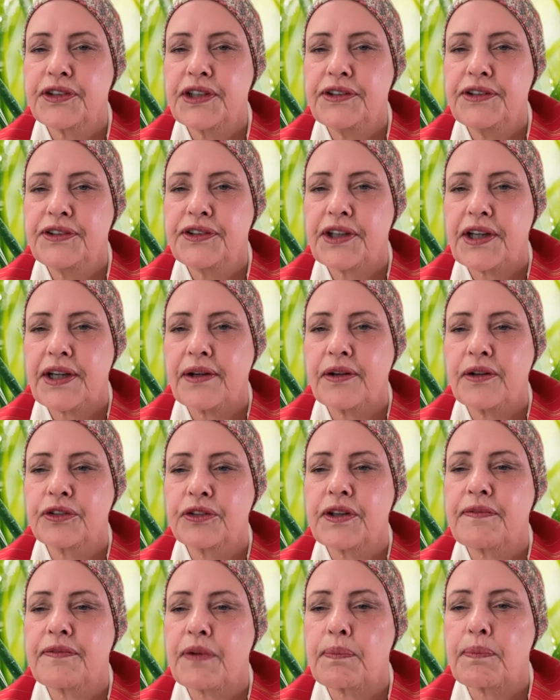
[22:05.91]
details
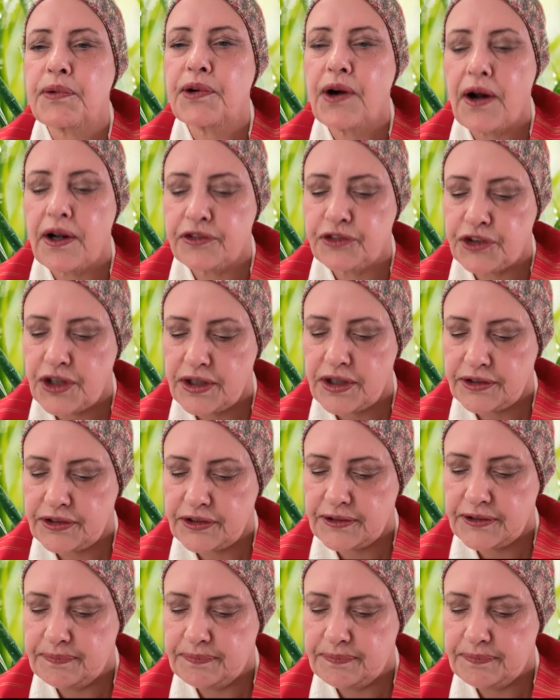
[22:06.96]
of a project.